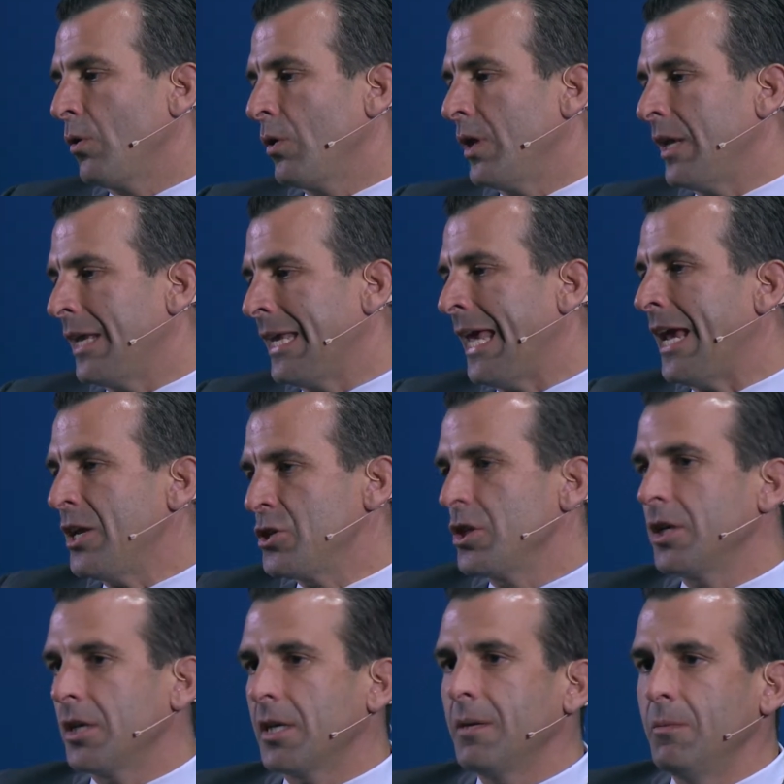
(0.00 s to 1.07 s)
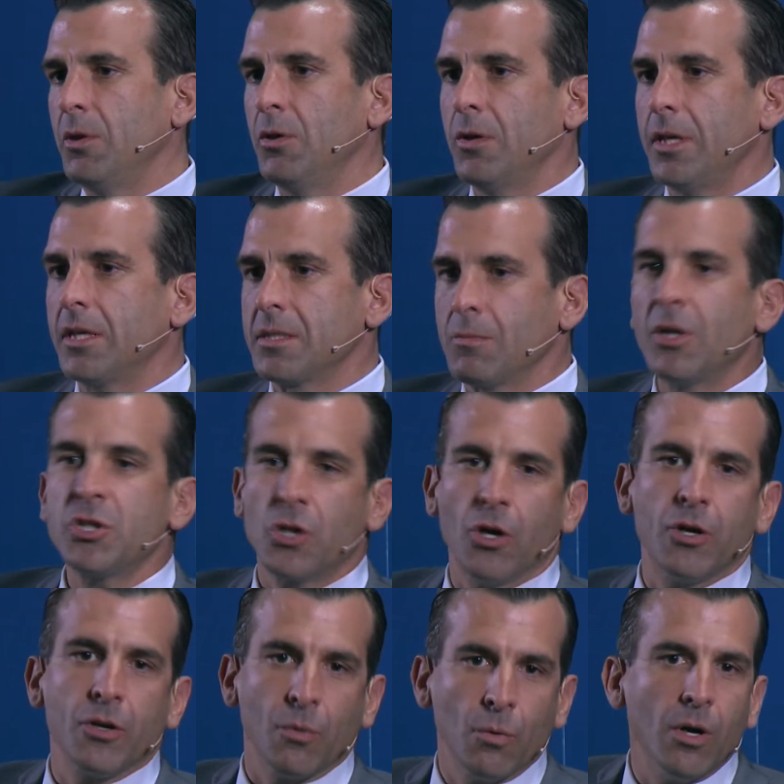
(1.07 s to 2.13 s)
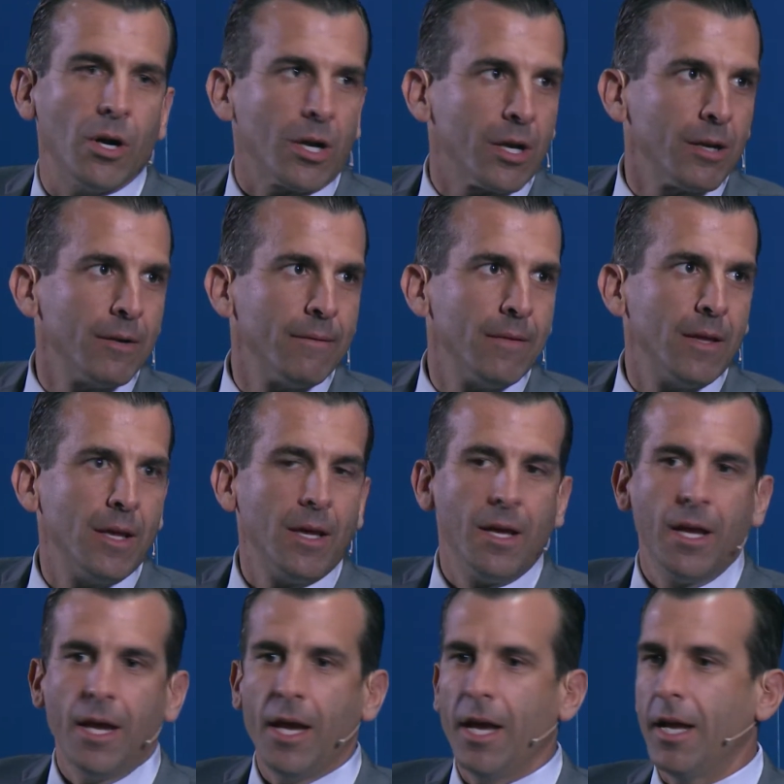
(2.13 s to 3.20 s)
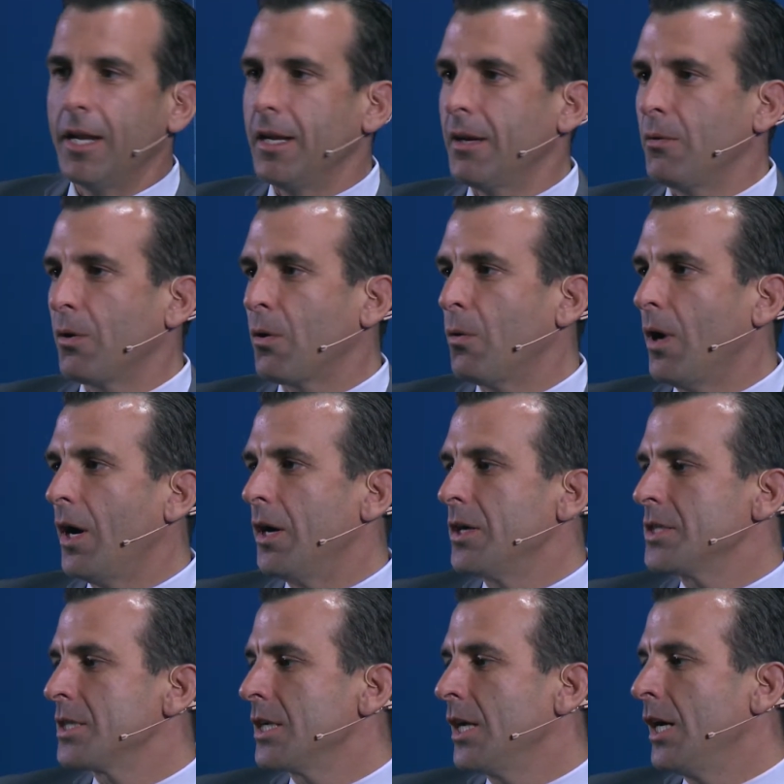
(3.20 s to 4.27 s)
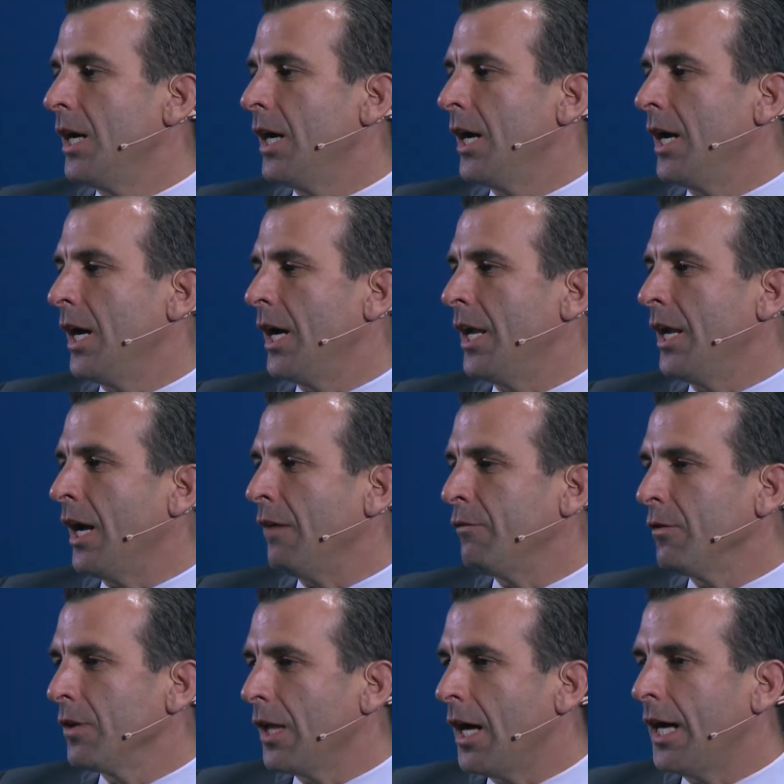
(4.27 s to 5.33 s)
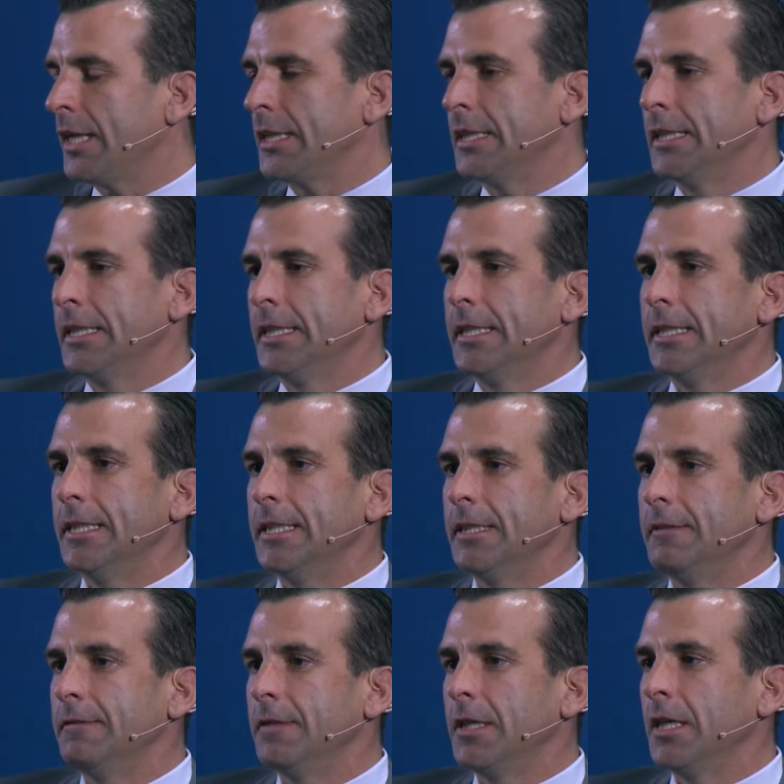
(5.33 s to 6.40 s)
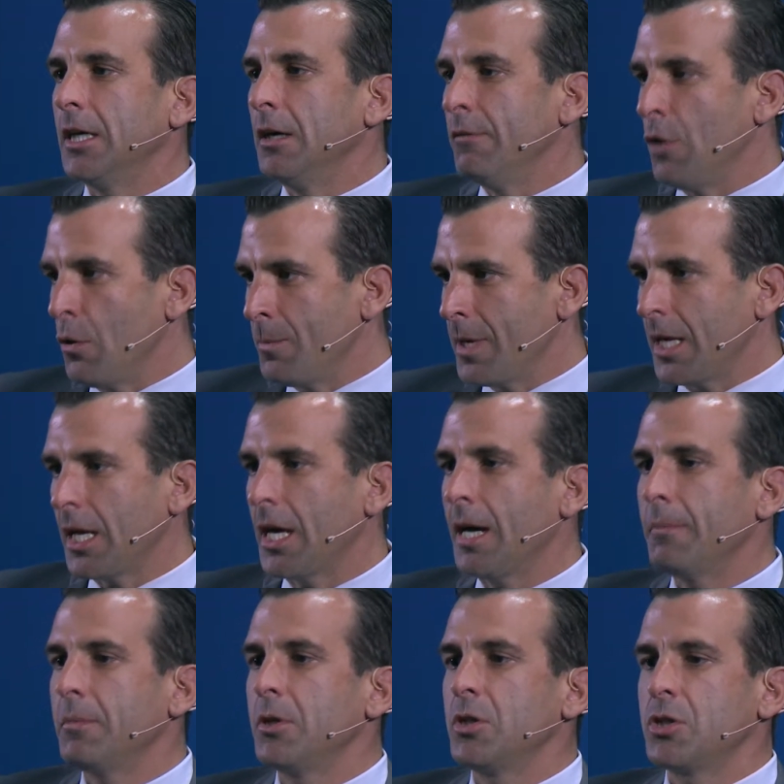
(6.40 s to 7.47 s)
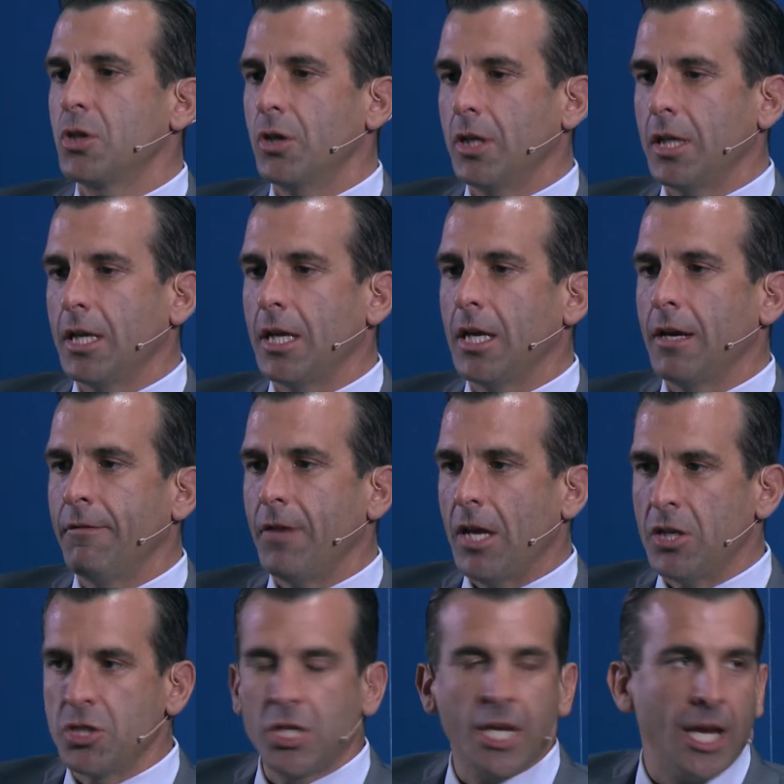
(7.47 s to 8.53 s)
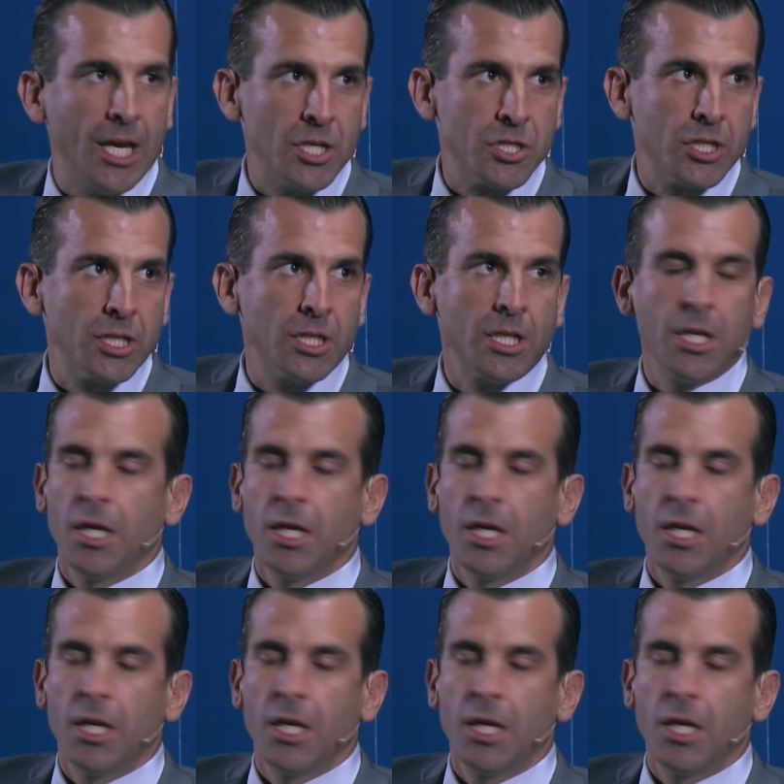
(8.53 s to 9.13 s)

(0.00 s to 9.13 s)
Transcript: engaging a community is much harder work. And it requires an awful lot of opening up, certainly of education,